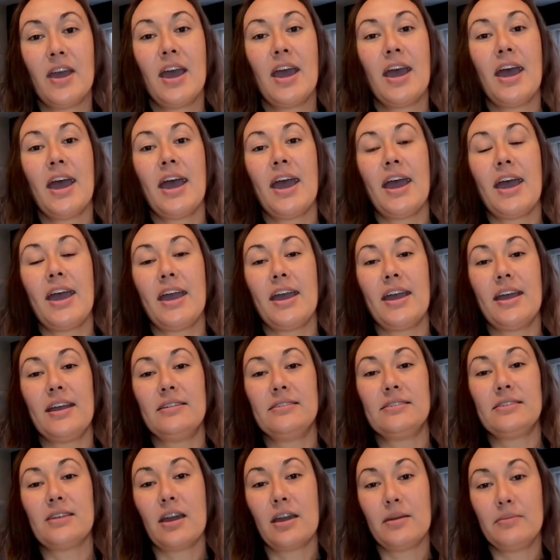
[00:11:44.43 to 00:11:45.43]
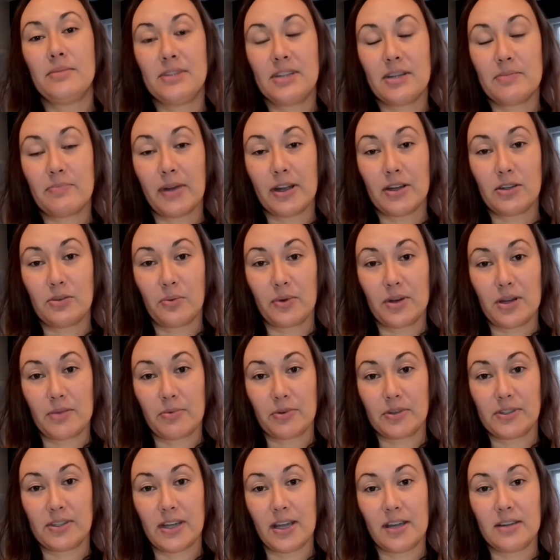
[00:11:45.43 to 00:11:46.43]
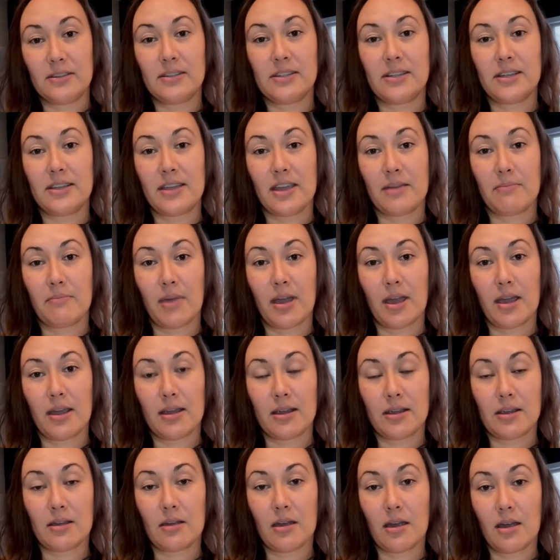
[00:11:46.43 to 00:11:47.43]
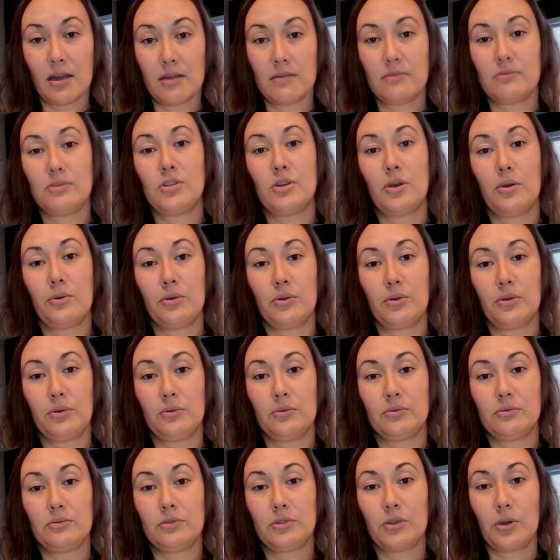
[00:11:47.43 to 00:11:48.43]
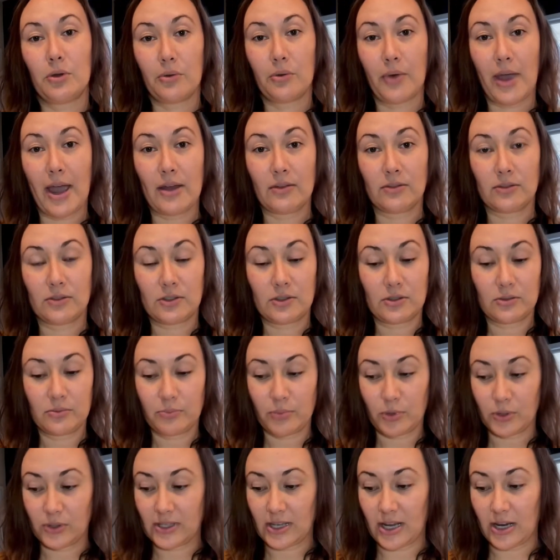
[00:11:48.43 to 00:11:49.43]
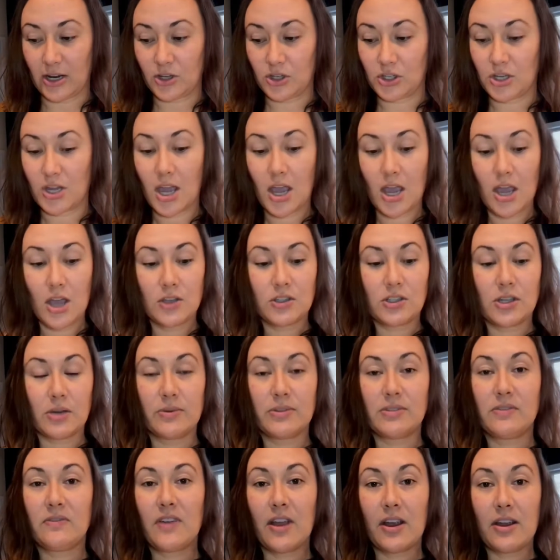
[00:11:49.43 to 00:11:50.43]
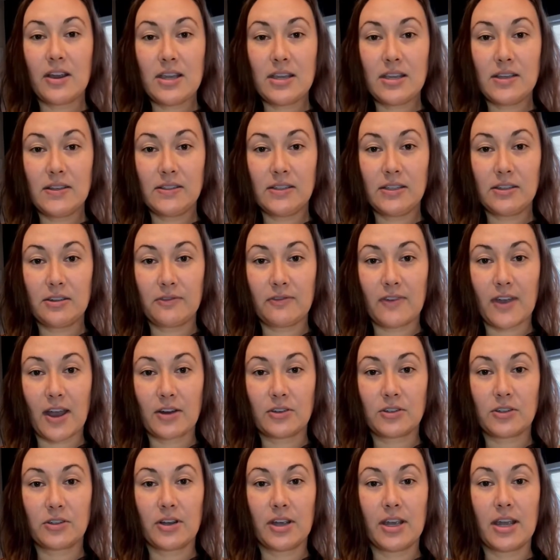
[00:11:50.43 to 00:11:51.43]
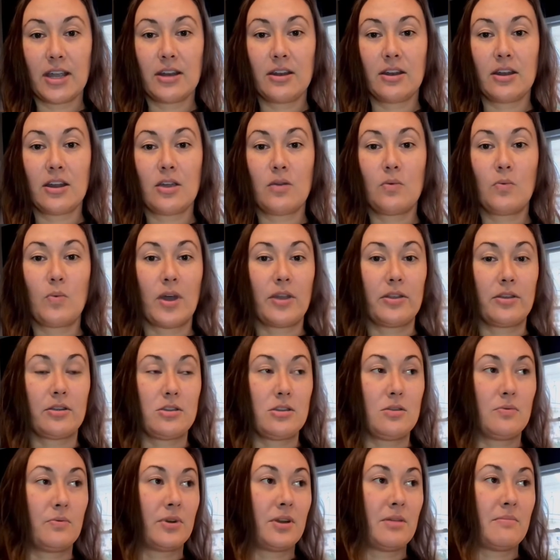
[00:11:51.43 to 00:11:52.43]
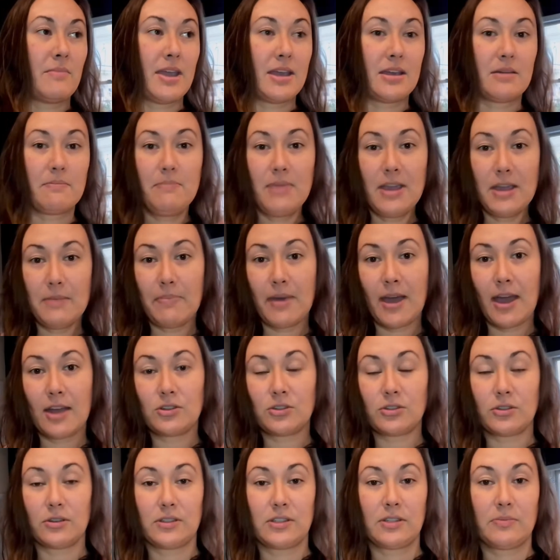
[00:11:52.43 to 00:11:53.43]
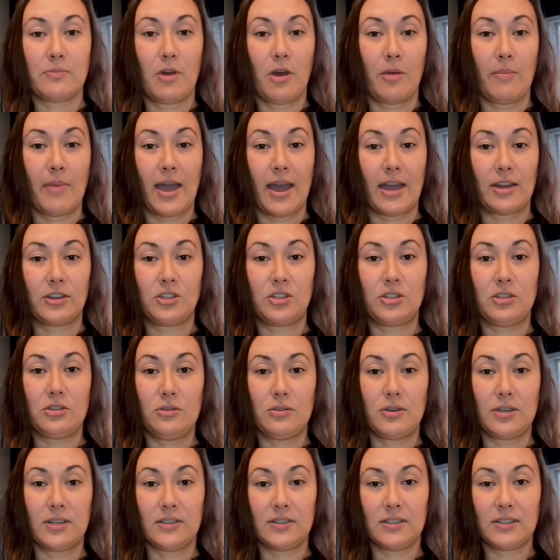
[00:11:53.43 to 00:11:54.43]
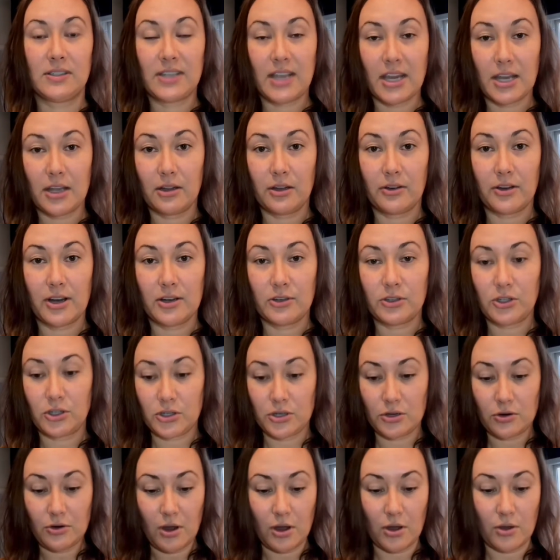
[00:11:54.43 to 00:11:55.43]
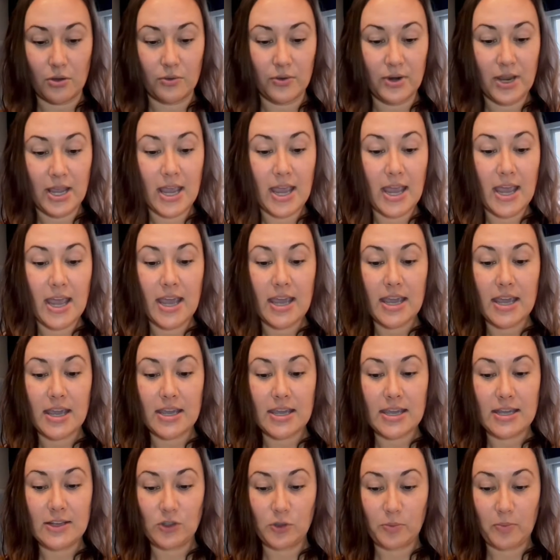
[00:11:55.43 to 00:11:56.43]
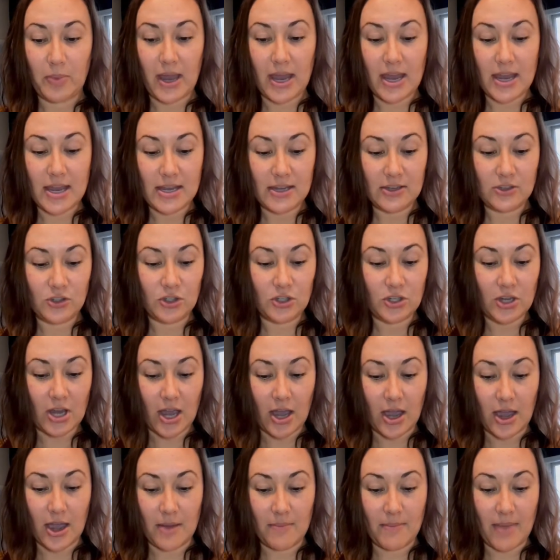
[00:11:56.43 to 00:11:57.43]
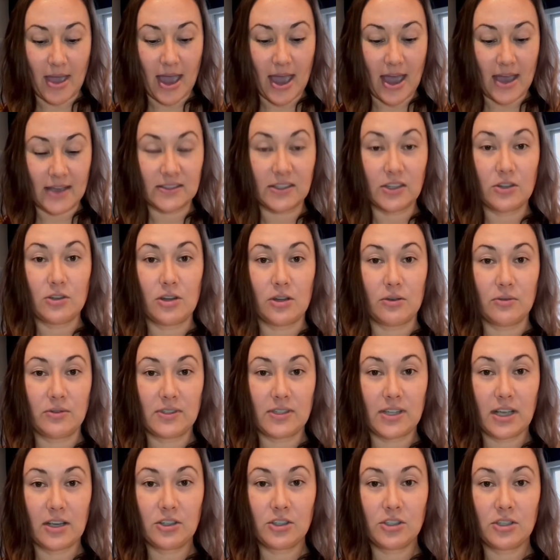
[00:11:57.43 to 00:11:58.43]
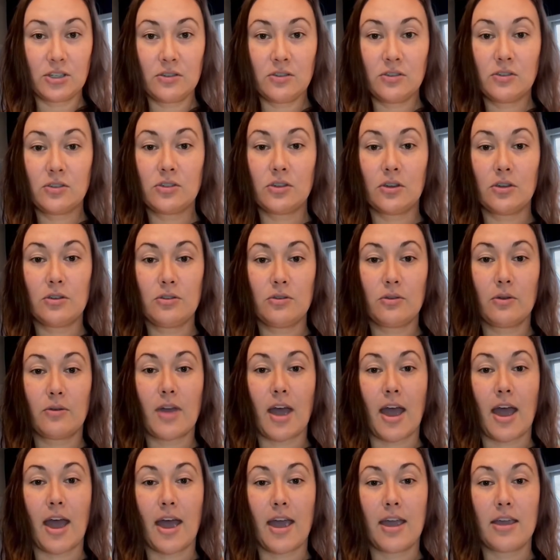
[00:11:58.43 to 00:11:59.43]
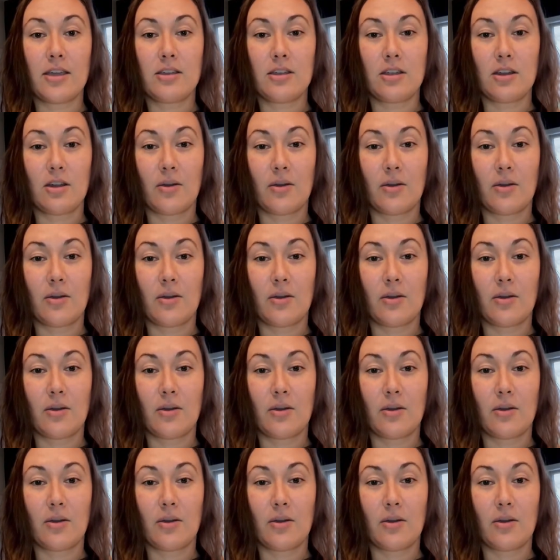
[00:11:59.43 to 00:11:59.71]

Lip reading: and times it by 20% to get my total ounce percentage. So it's very easy to factor in whether you want to make a big batch or a small batch. You can tailor it to your own. Each page has a note section. So I